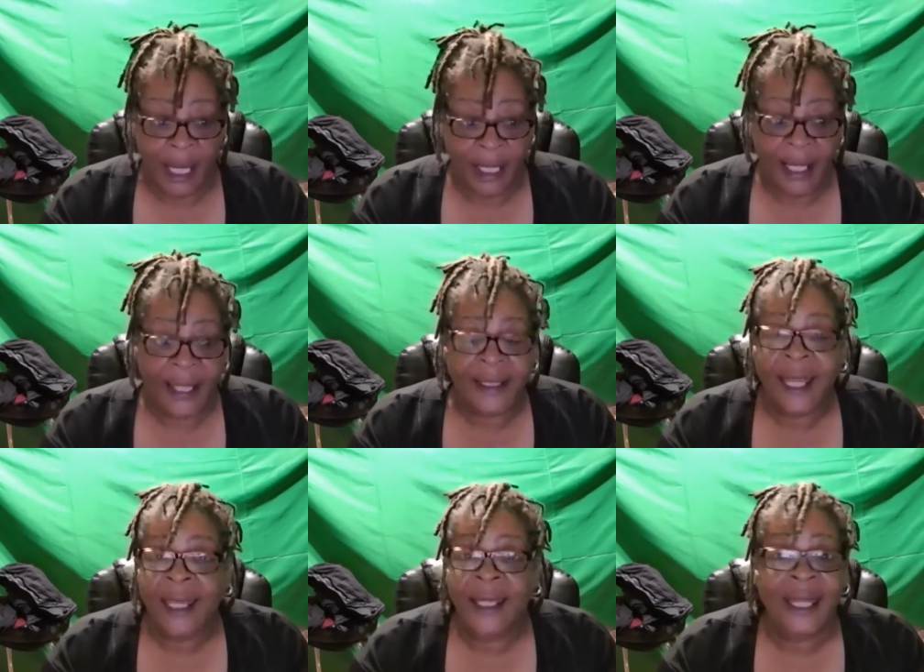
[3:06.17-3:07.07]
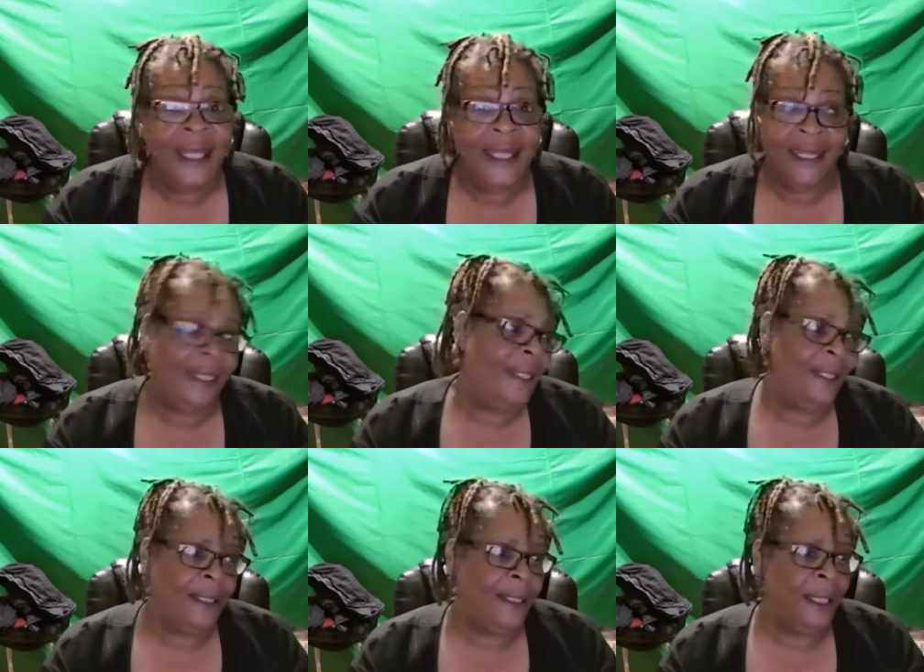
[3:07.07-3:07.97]
and they're not taking
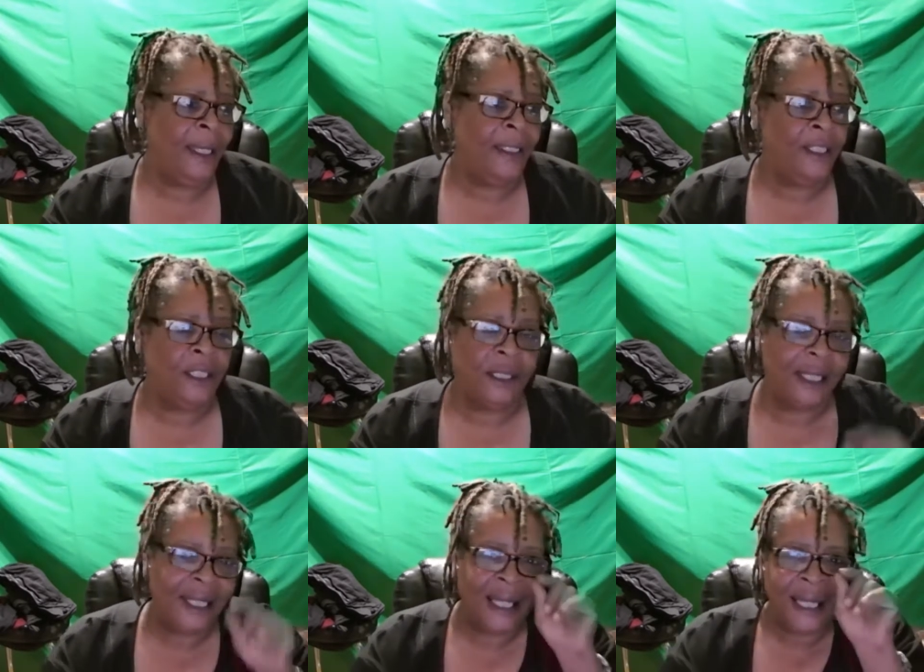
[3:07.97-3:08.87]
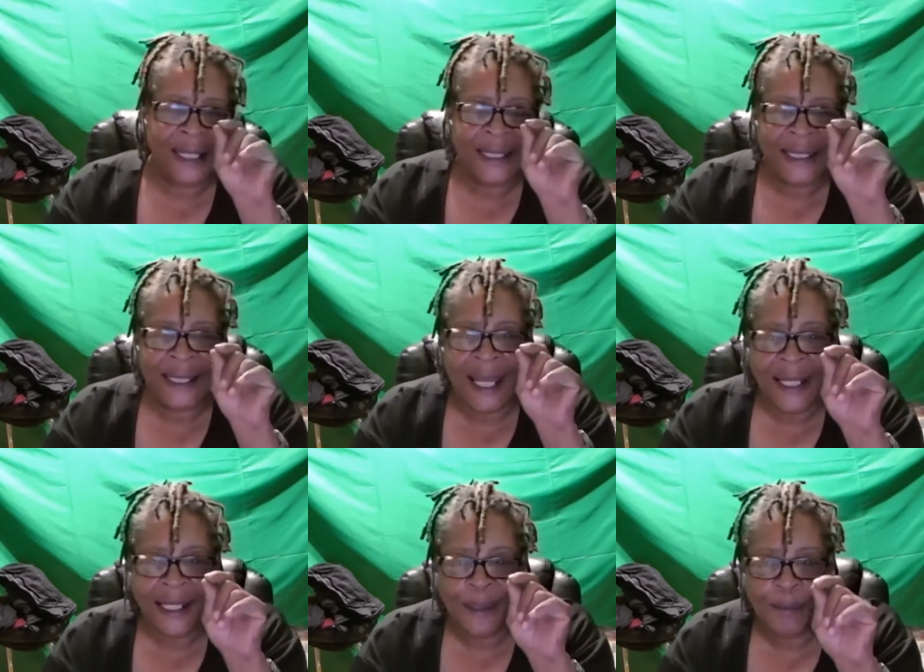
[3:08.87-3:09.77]
anything, and just the least,
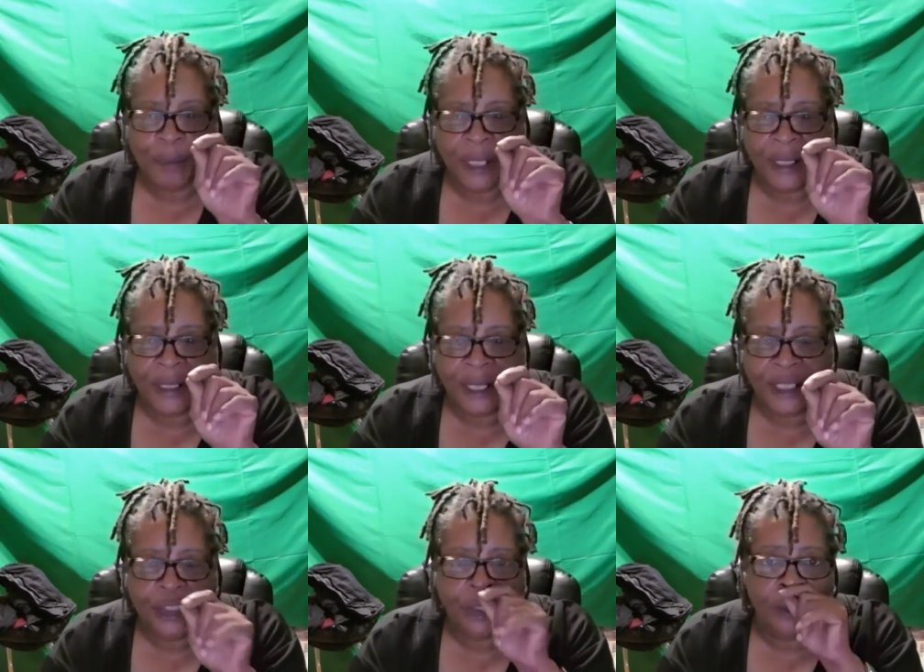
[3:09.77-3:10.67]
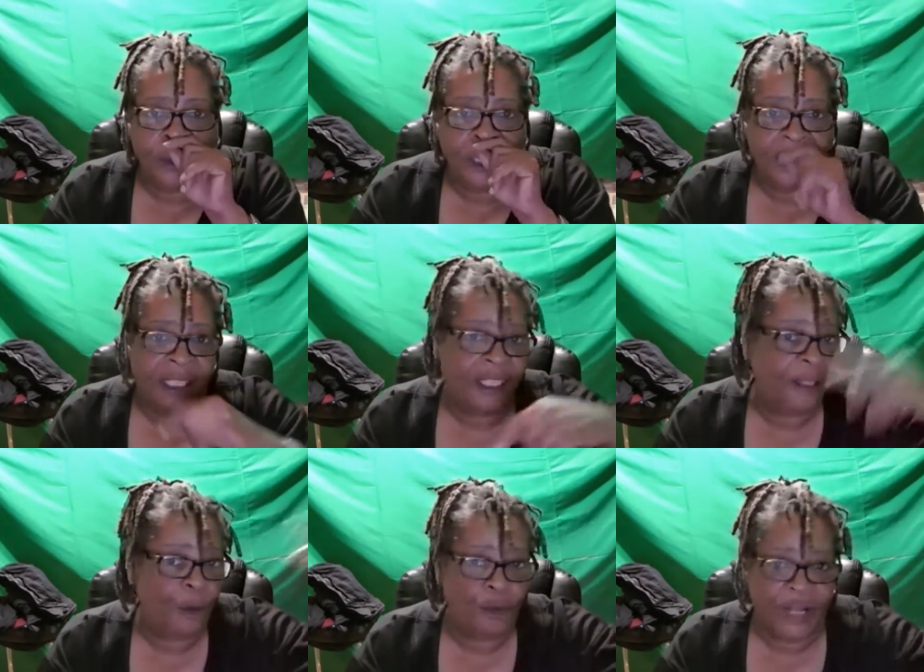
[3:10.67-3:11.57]
slightest bit of tension can
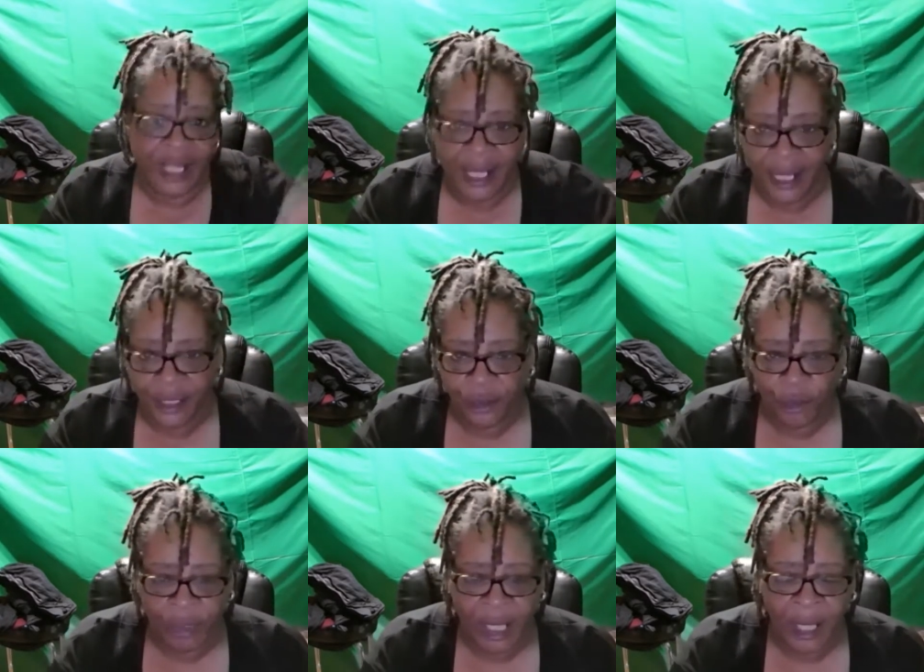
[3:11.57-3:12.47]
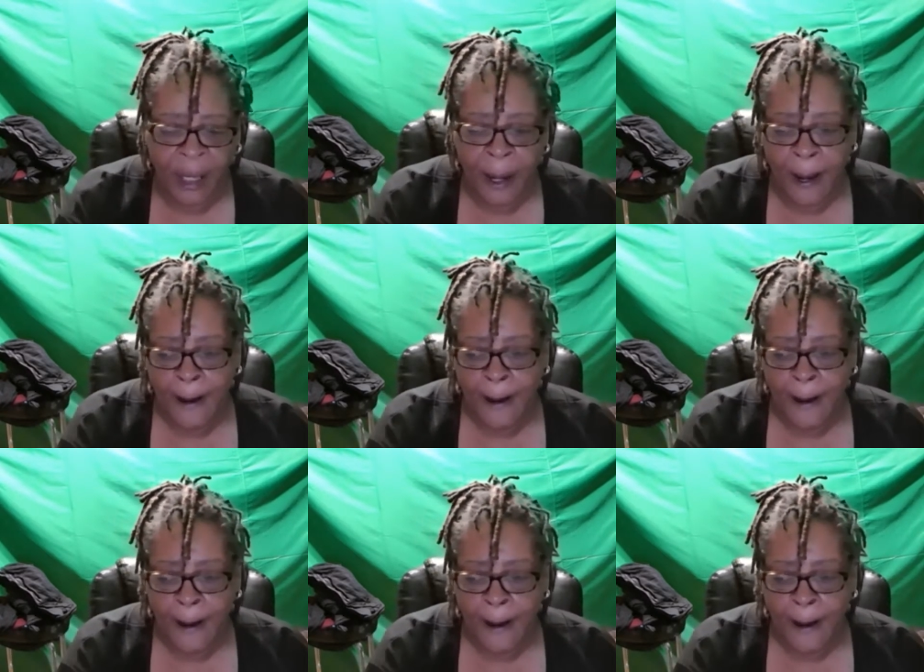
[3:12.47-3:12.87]
send them over the edge. Okay,